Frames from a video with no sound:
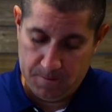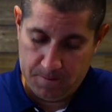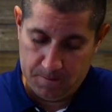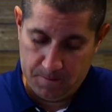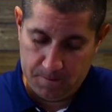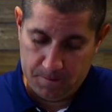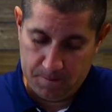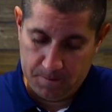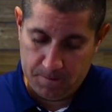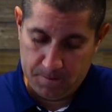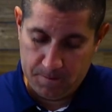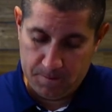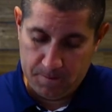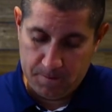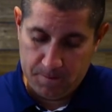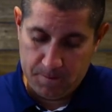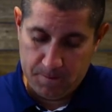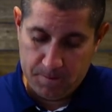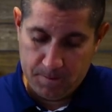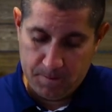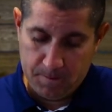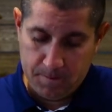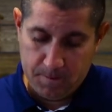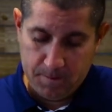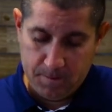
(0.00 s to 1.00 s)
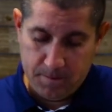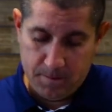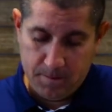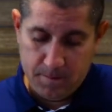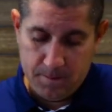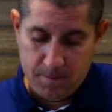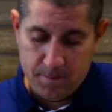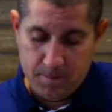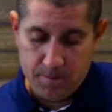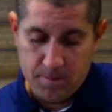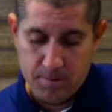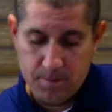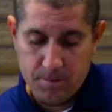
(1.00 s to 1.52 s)

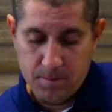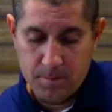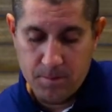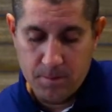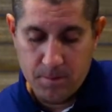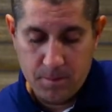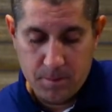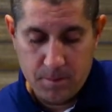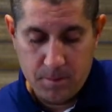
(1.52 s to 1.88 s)
No one is speaking in this clip.